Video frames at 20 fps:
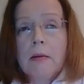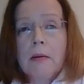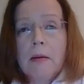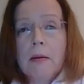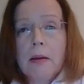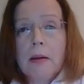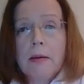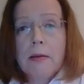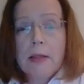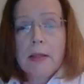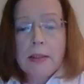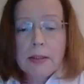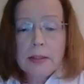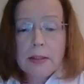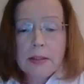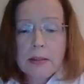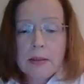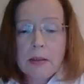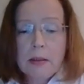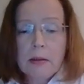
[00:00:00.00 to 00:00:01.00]
And
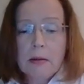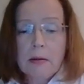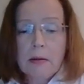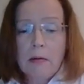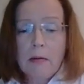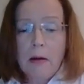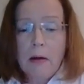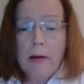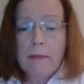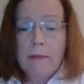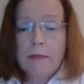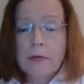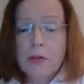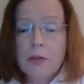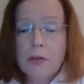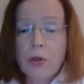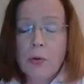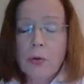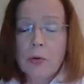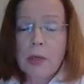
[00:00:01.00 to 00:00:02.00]
this graph
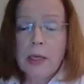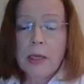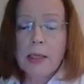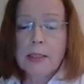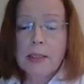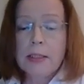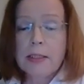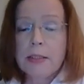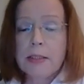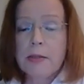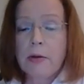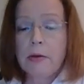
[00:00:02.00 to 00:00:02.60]
showcases the